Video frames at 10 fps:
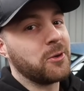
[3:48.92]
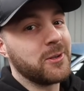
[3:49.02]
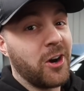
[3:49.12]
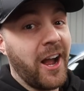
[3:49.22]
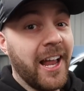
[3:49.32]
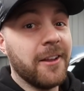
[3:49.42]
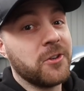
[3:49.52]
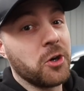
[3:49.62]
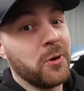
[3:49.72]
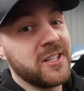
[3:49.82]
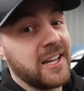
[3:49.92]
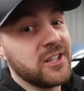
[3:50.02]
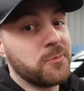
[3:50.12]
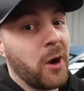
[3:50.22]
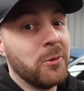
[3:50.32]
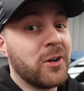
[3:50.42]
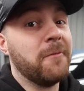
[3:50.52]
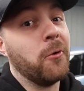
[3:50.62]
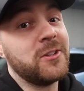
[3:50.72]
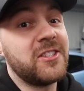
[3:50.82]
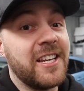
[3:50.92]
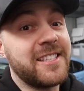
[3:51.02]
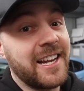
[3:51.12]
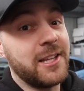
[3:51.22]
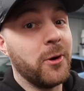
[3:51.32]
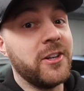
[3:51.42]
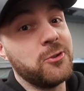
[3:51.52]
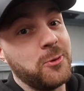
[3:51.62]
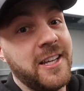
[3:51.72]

So he's got a hell of a job on his hands, but I'm looking forward to see exactly what he does with